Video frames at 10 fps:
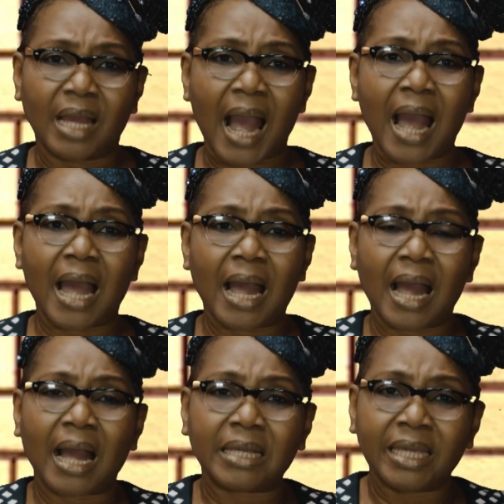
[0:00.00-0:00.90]
a,
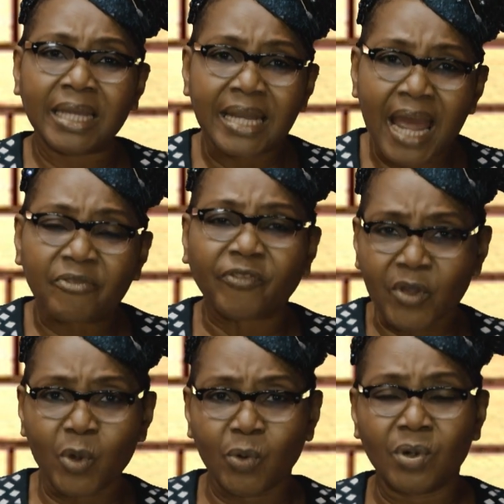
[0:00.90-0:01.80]
a, a
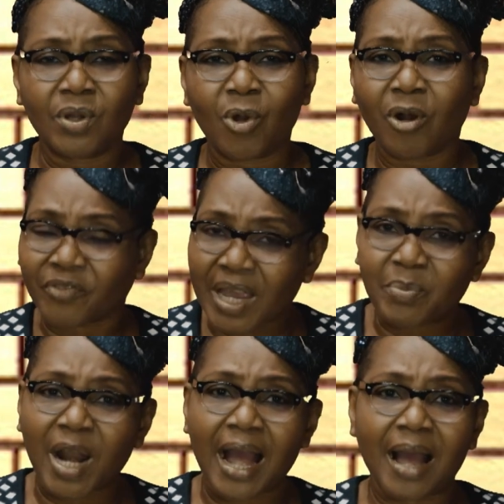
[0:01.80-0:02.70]
nephew of
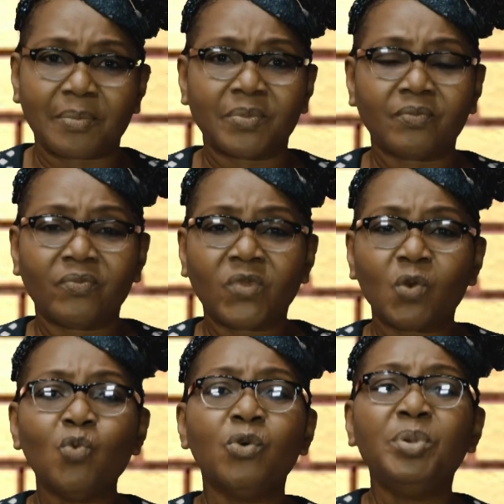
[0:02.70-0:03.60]
Abraham
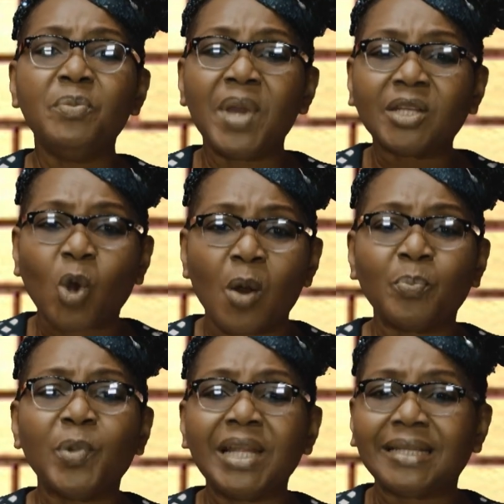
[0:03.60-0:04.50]
will be made
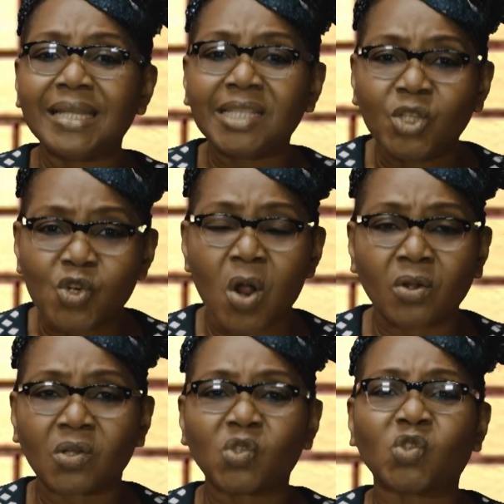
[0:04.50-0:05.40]
completely
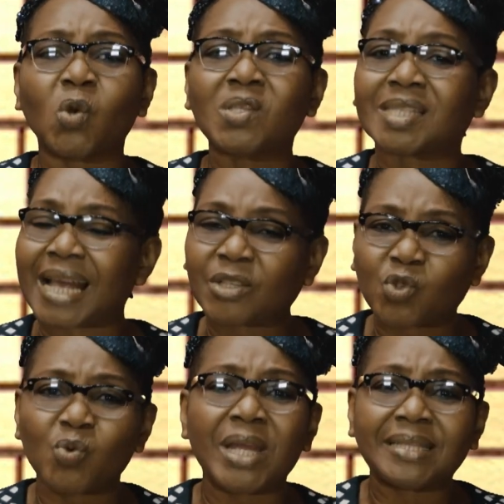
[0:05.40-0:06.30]
drunk, so
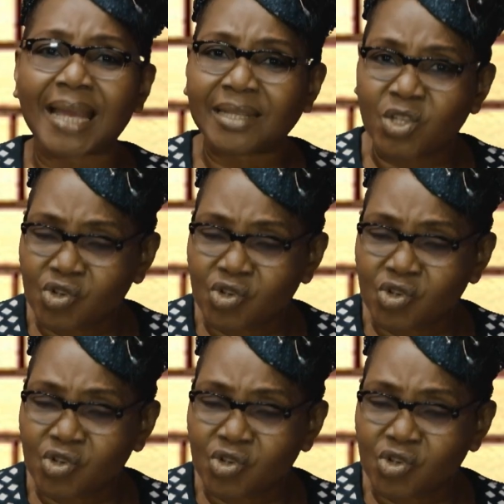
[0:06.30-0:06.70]
saturated